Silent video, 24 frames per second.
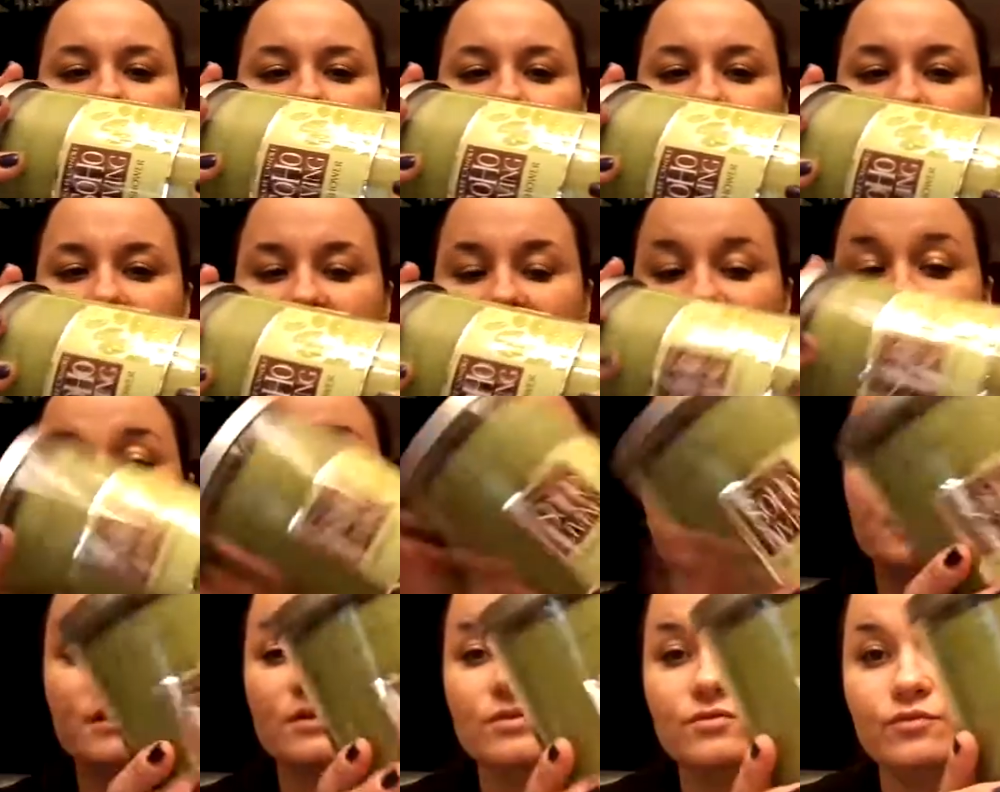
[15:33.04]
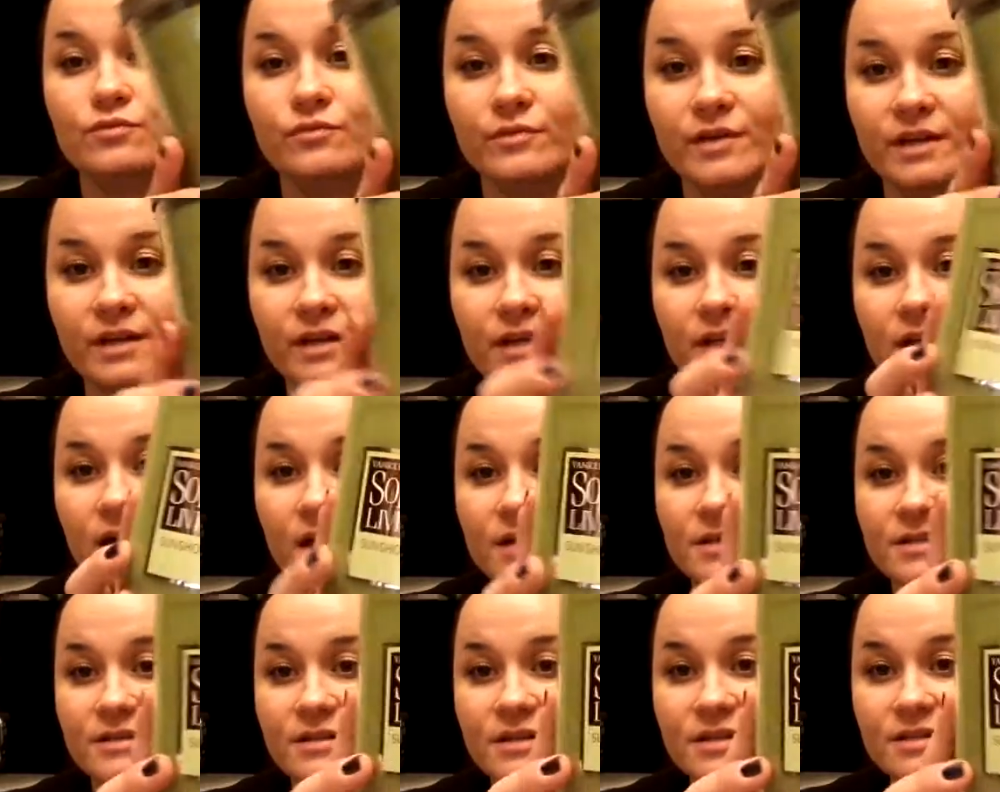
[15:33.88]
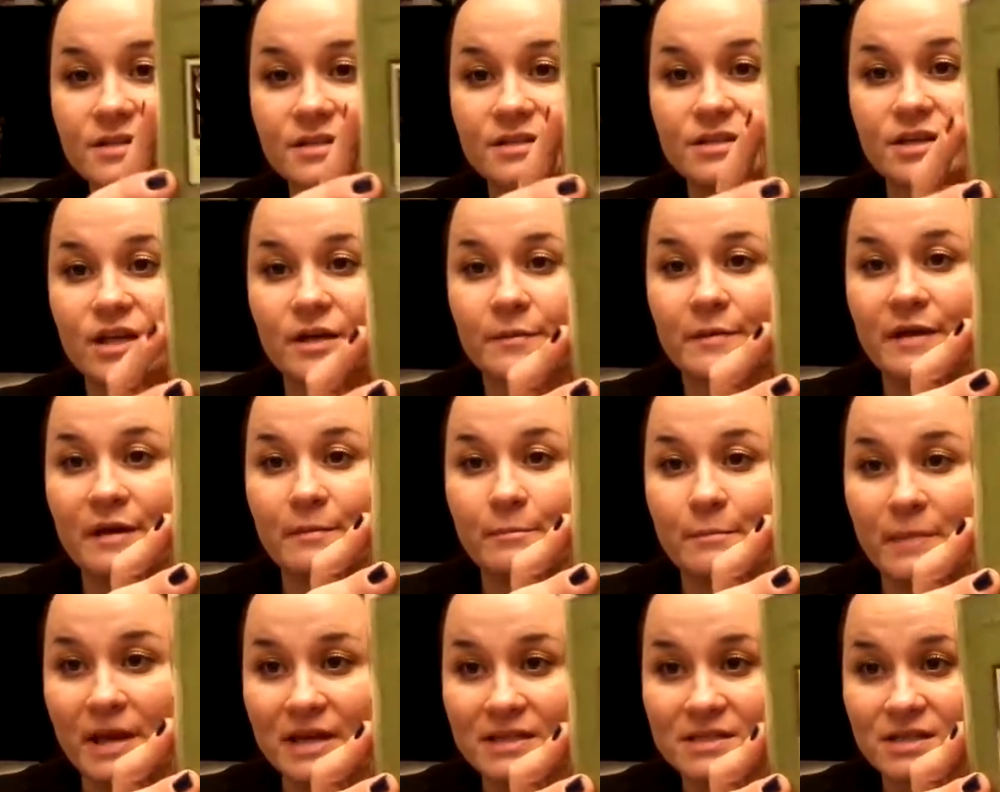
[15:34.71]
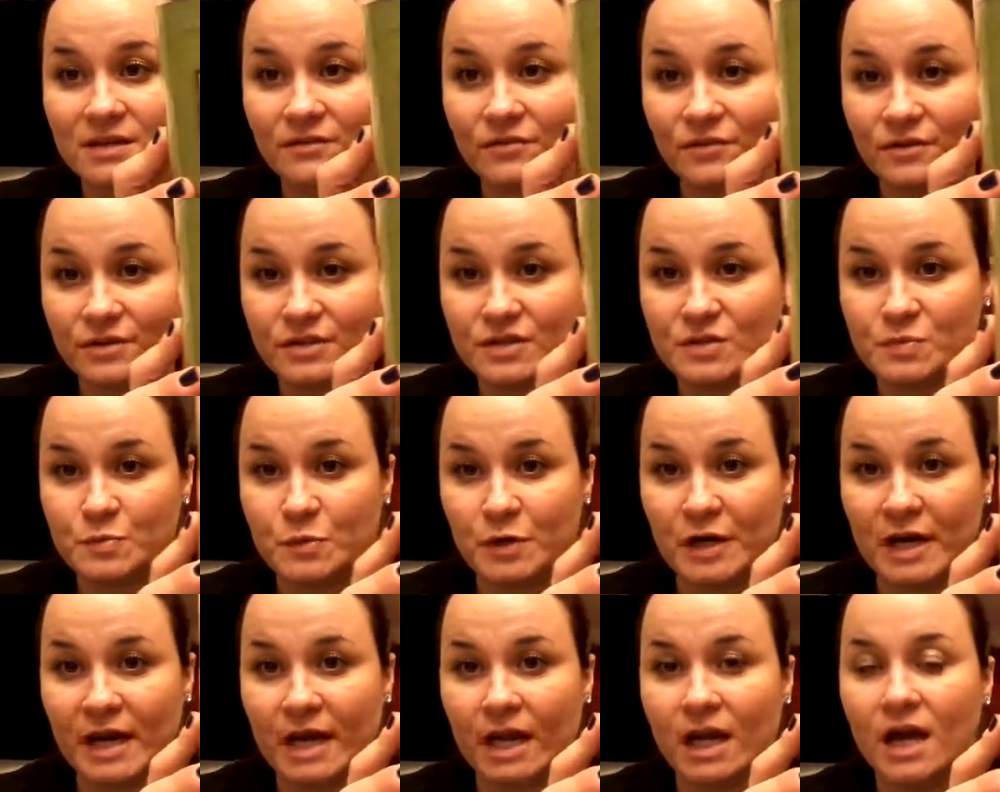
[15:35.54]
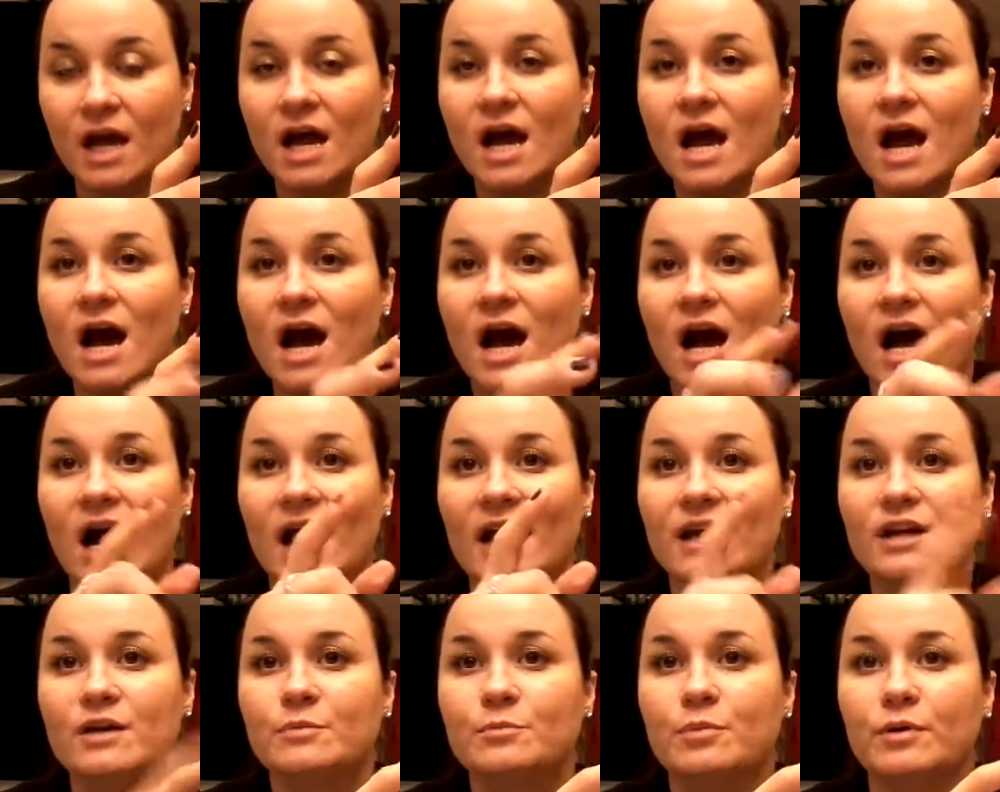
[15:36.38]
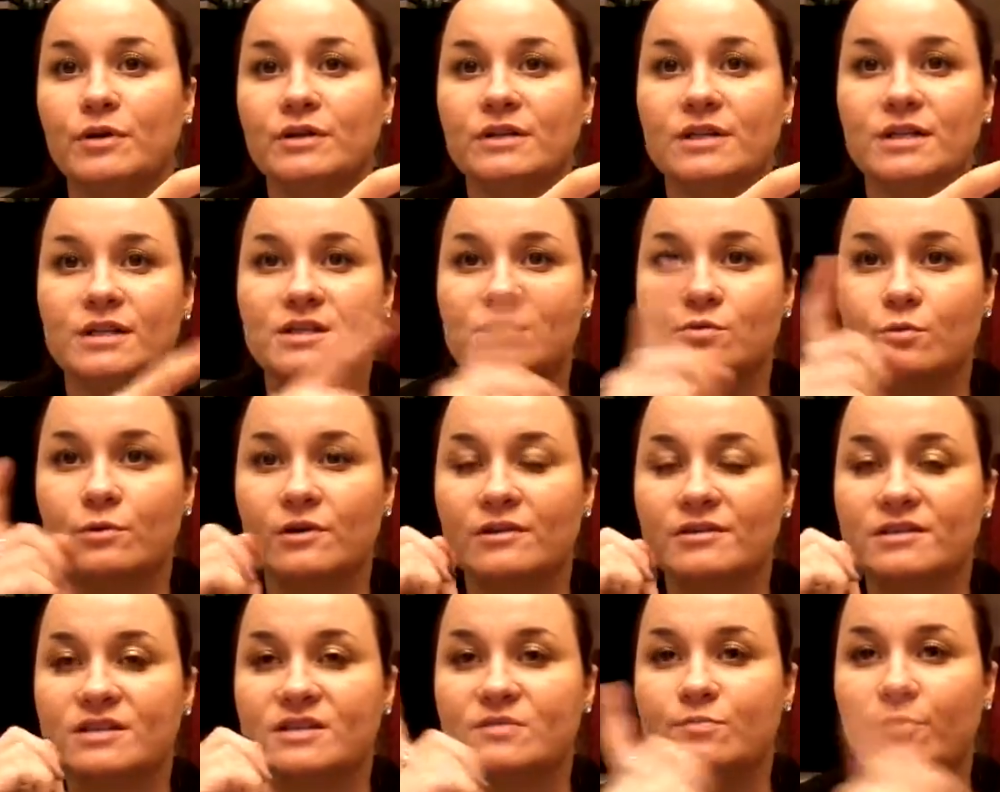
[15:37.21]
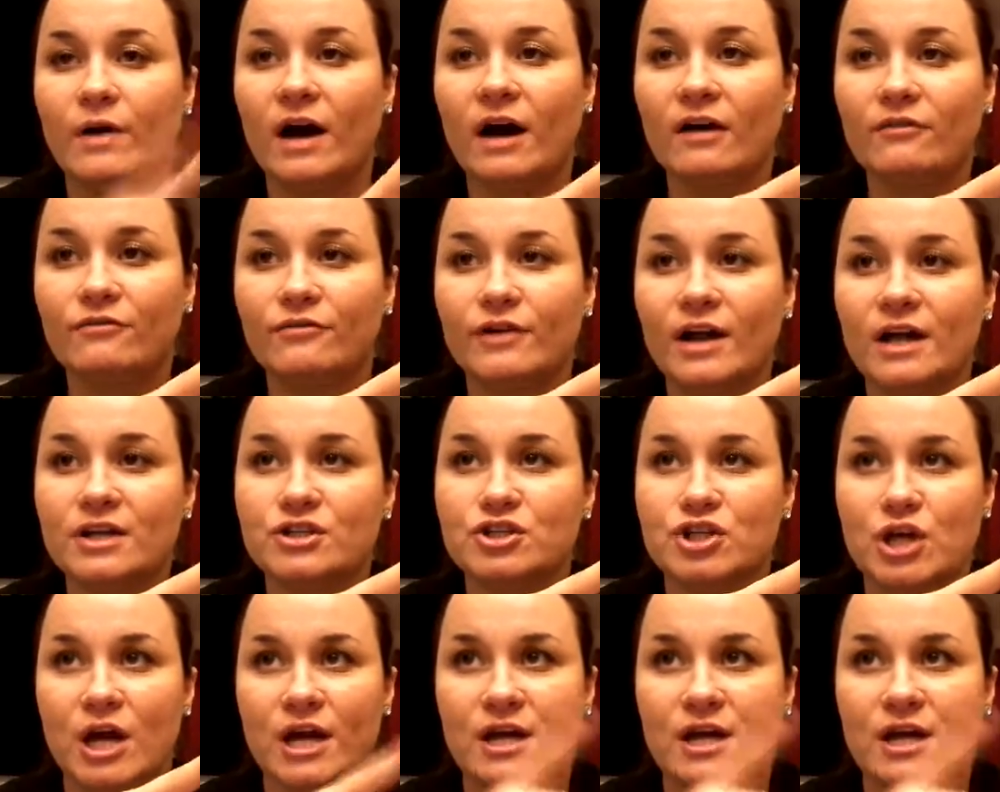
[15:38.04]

But this is really nice. This is going to be amazing for the spring. I could put this with Spa Fresh.